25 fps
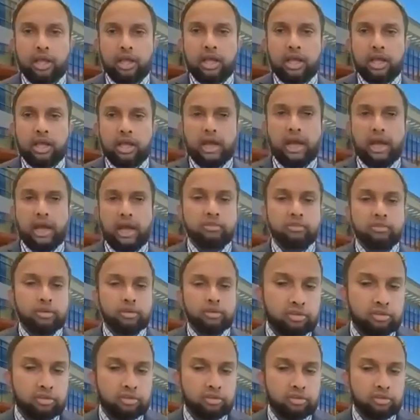And so this
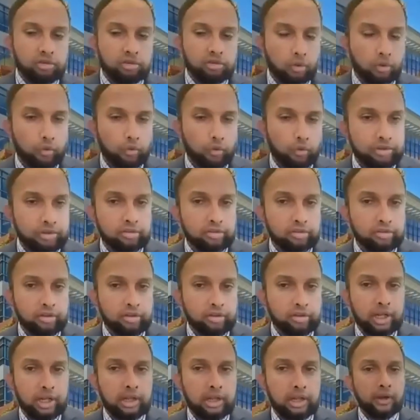is a more recent
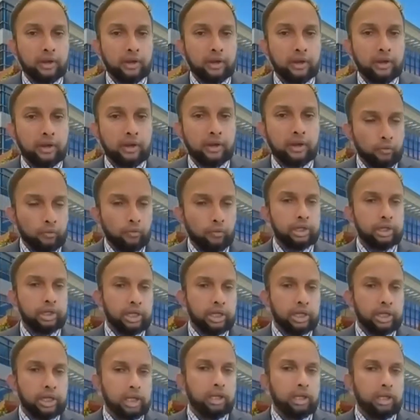study that
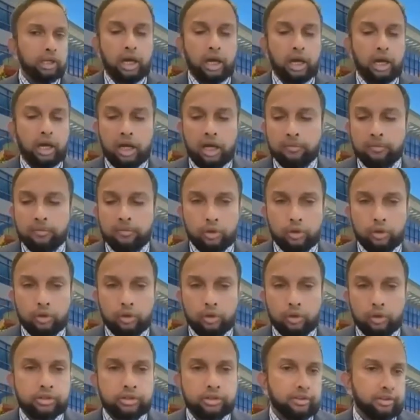really looked at
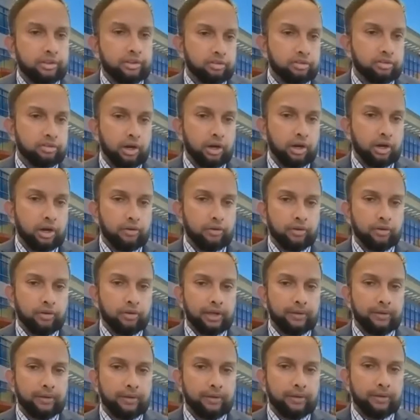this carefully.
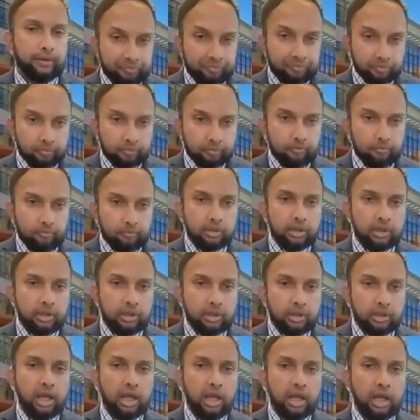
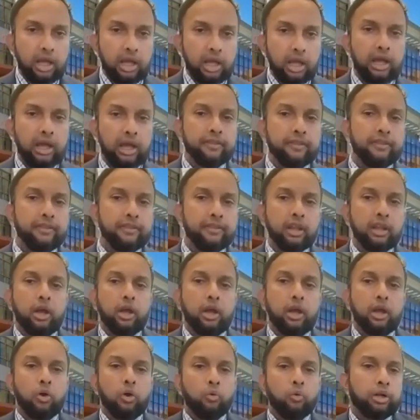And what
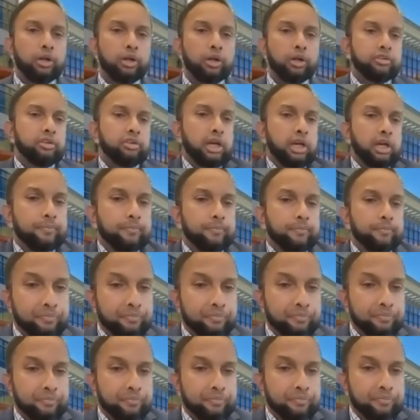
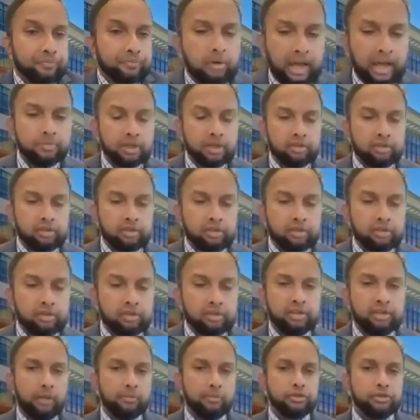has been
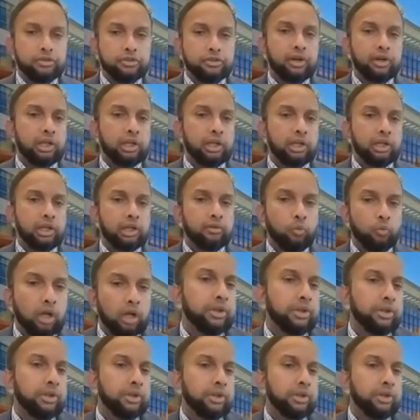established fairly well
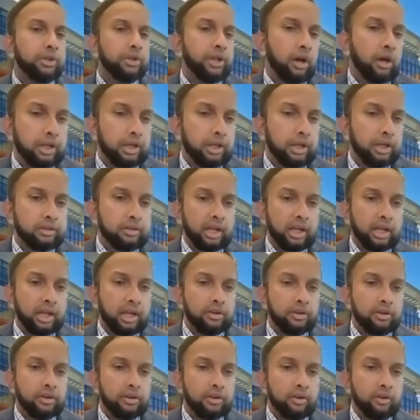now is that
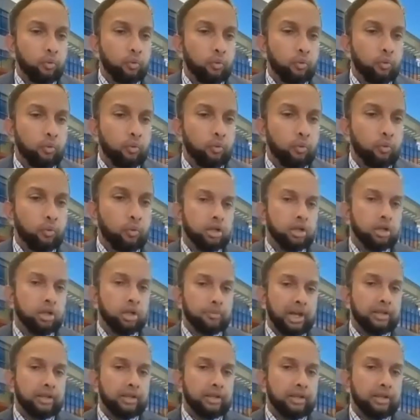the wedged
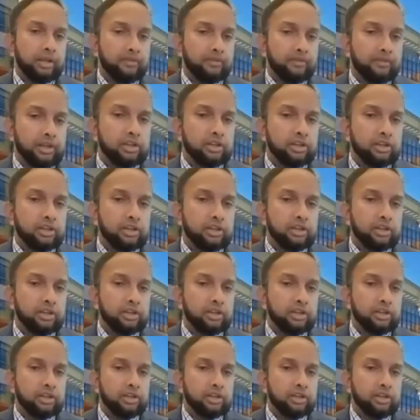hepatic venous pressure,